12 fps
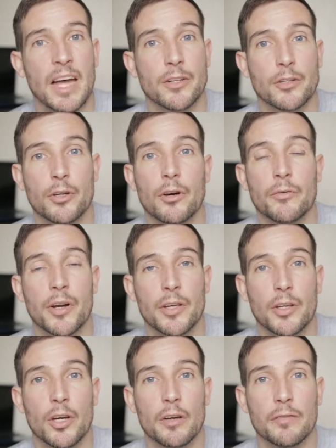and cut
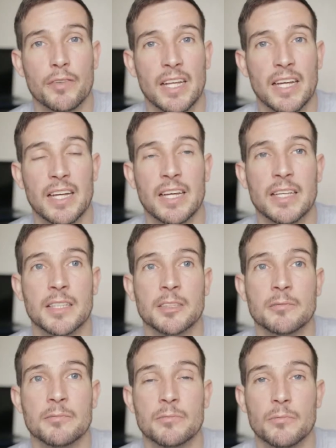round carefully
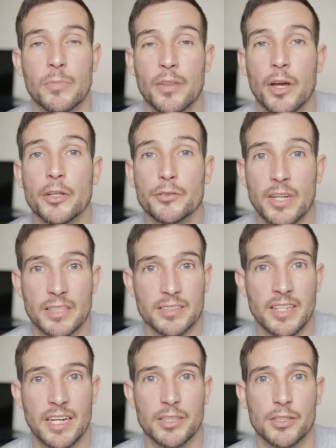without
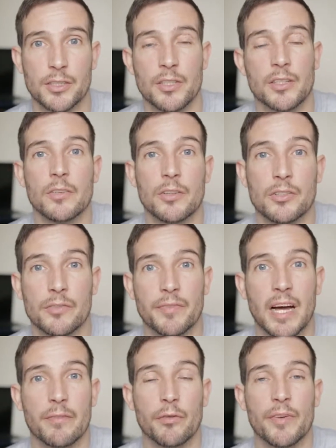transection, the
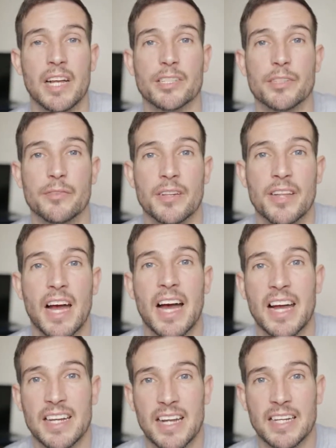survival rates are in the
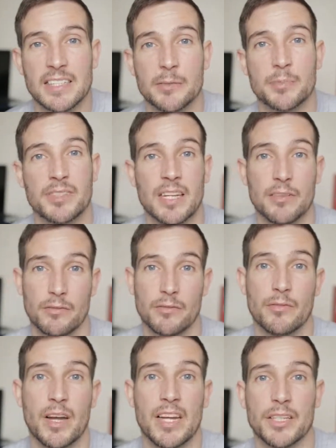high 90%
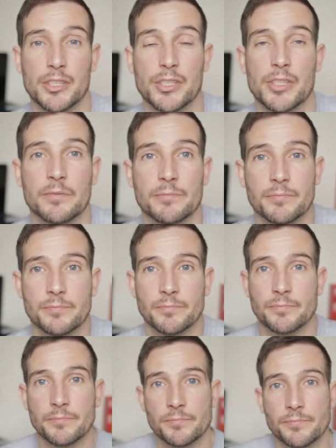range.
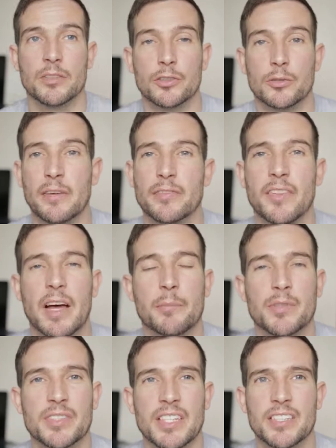So after
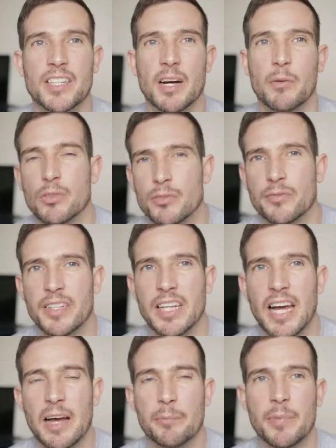that procedure, I wasn't
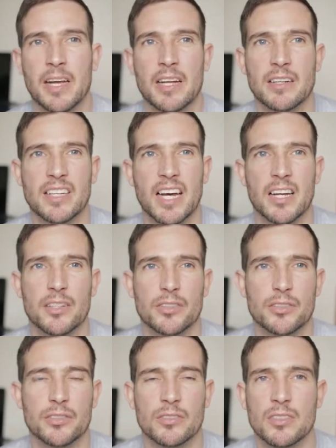really happy. I'd kind of
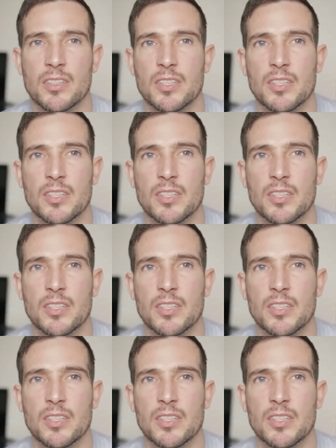just